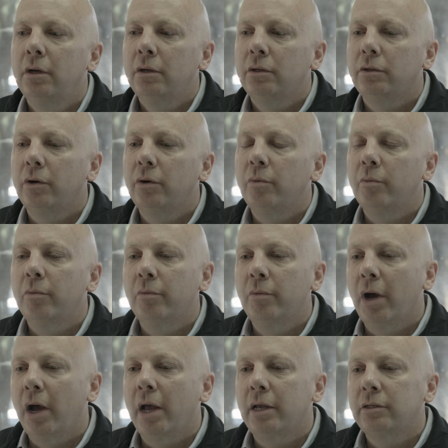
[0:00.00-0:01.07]
So
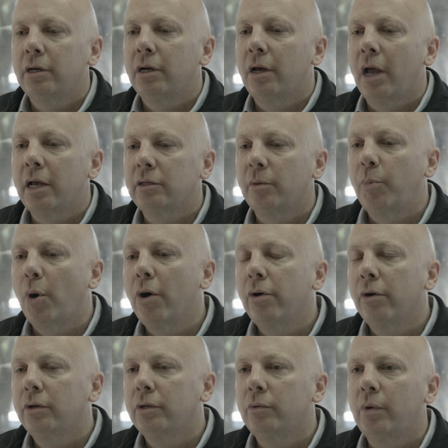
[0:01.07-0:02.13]
as a
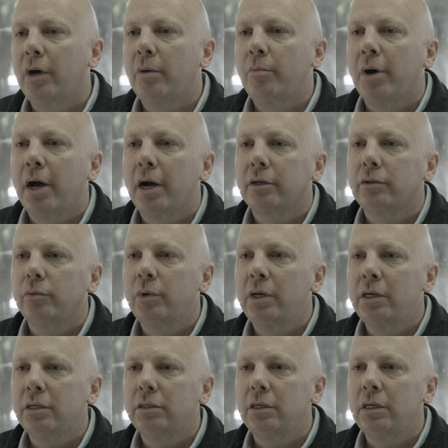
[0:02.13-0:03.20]
partner to Wellbox, we
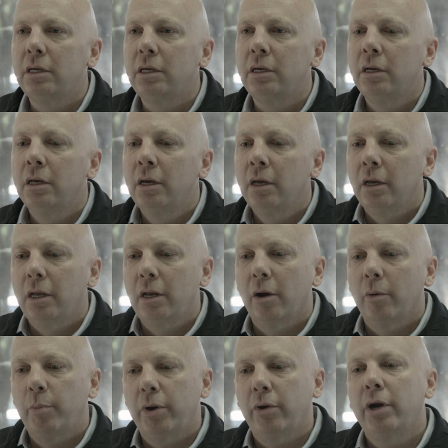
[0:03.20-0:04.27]
see
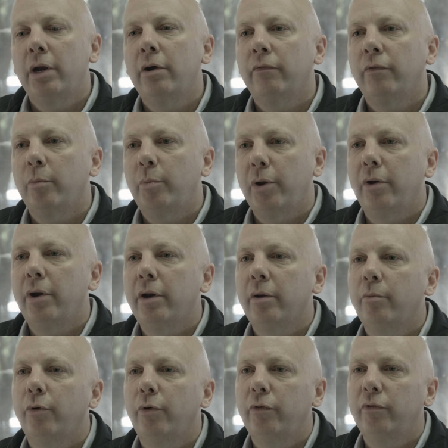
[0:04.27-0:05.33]
period over period
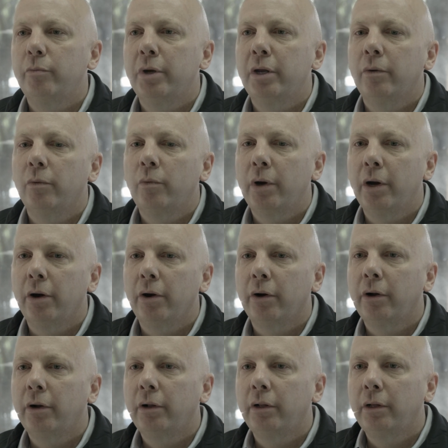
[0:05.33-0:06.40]
improvement where
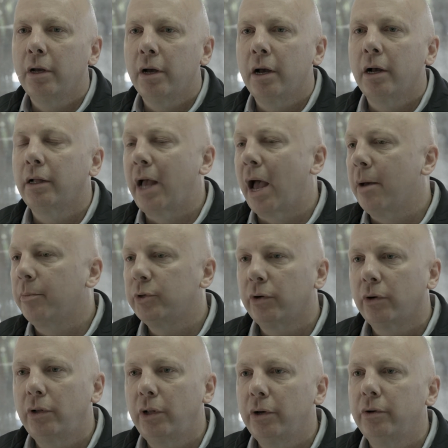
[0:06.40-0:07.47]
gaps are
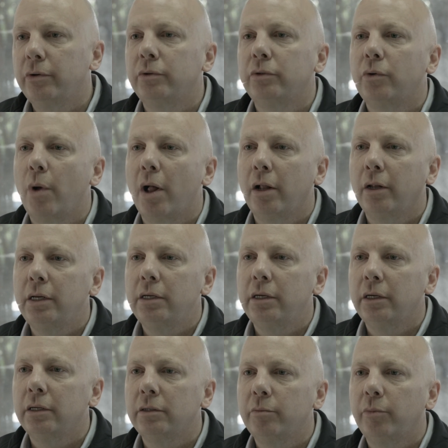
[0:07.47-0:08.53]
closed, quality
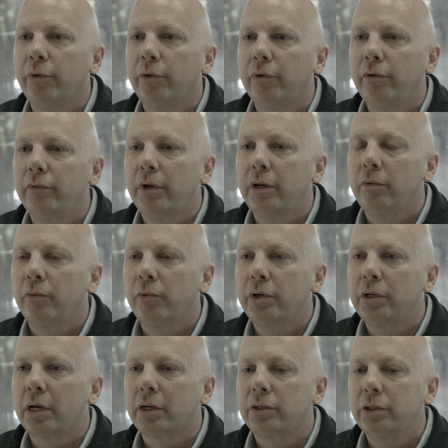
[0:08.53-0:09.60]
is improved, and
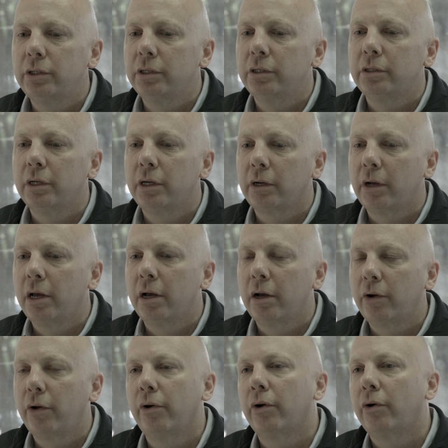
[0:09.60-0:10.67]
reductions
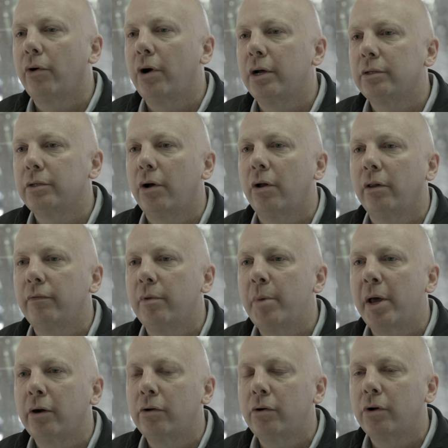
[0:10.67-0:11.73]
occur across all of the
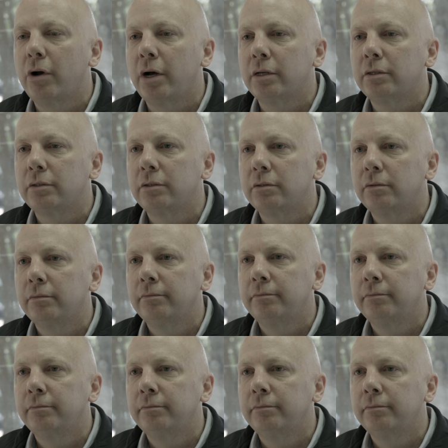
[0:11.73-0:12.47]
medical costs.